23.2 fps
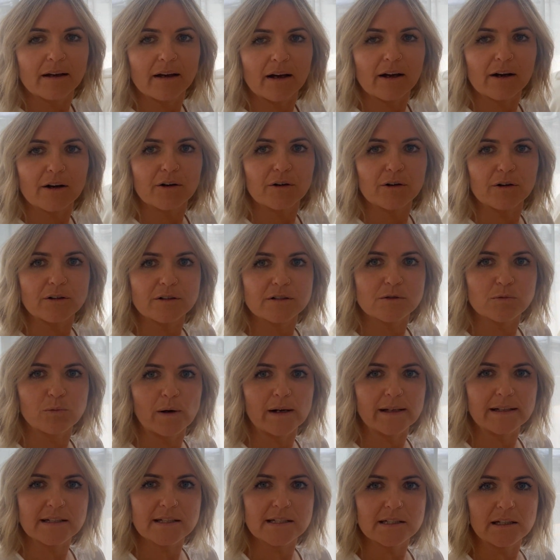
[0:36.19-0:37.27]
across
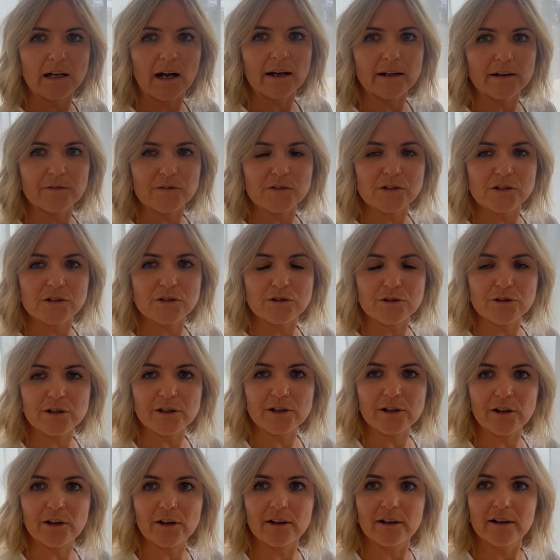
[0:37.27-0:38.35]
one side of the
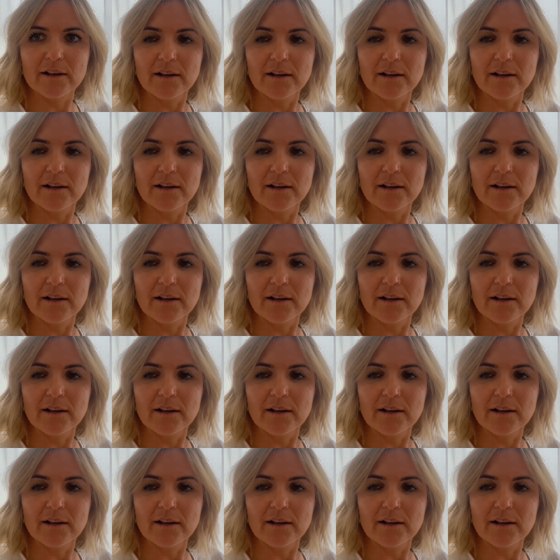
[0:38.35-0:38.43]
studio.